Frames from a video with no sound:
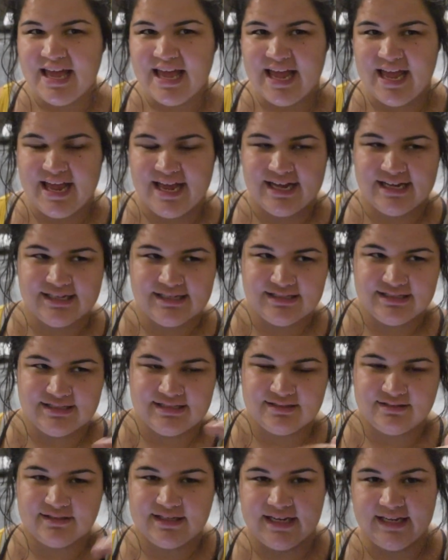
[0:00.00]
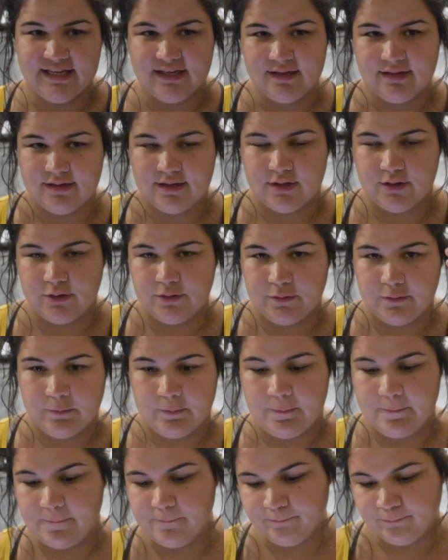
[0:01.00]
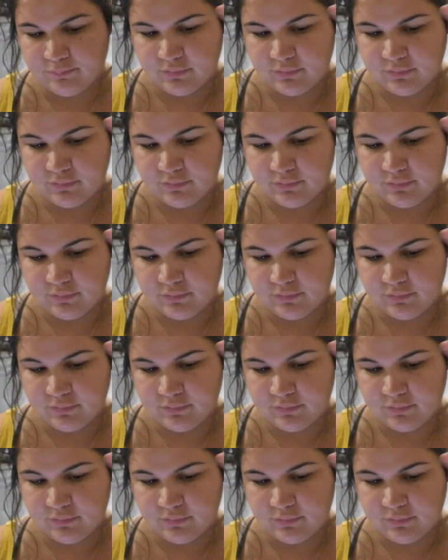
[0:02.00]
and like go,